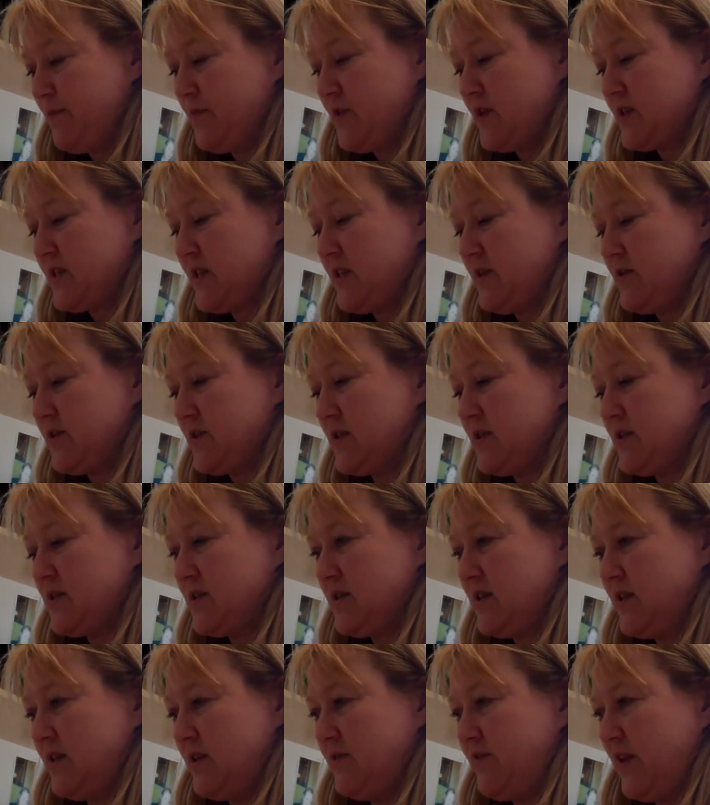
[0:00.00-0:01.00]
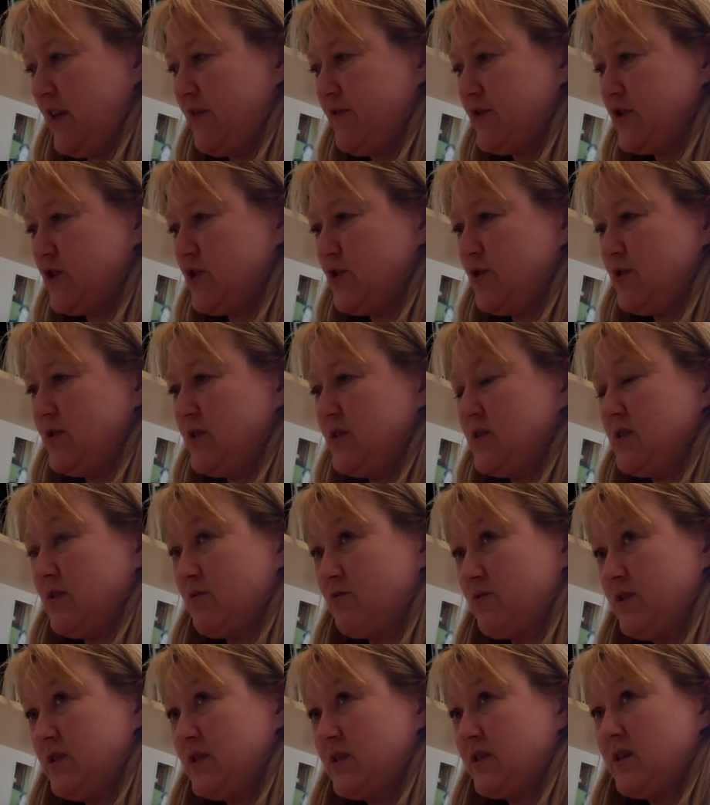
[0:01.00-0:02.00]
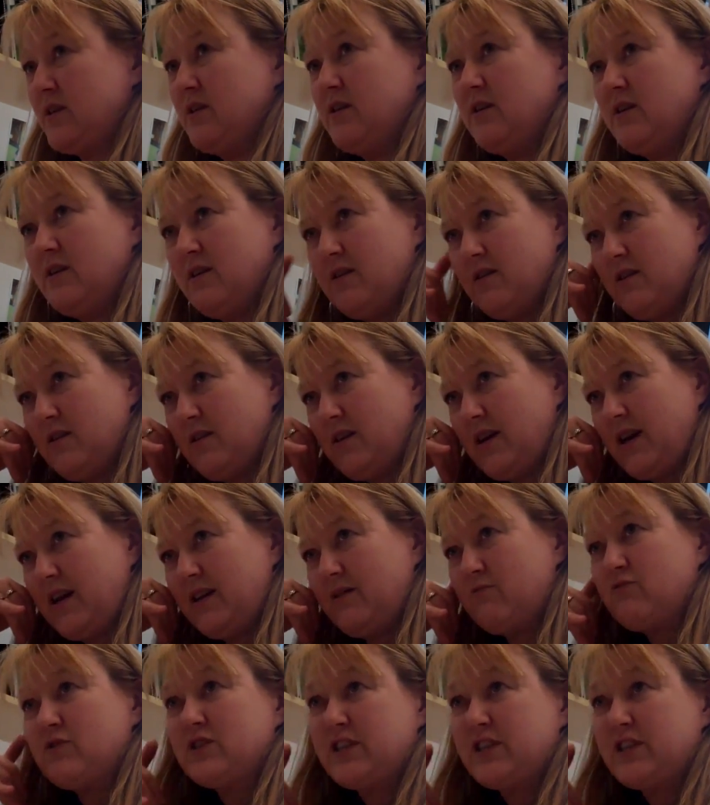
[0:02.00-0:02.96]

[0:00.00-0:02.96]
that tells us if a student is at risk, and